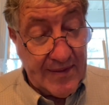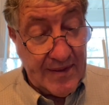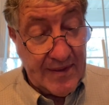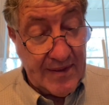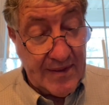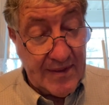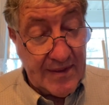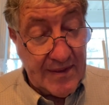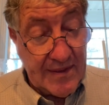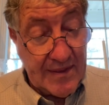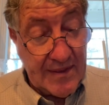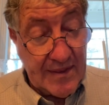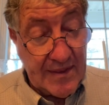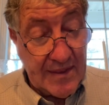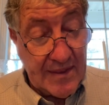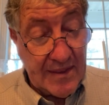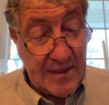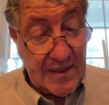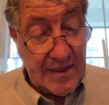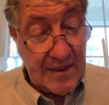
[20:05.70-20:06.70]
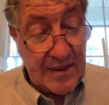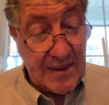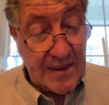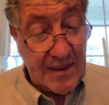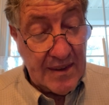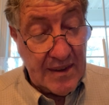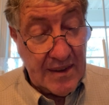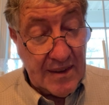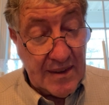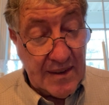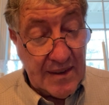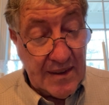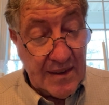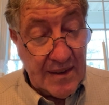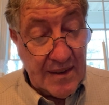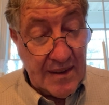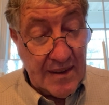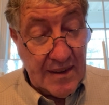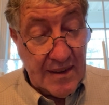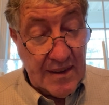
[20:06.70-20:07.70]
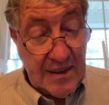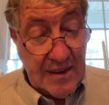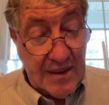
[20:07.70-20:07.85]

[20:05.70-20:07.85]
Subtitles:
(silence)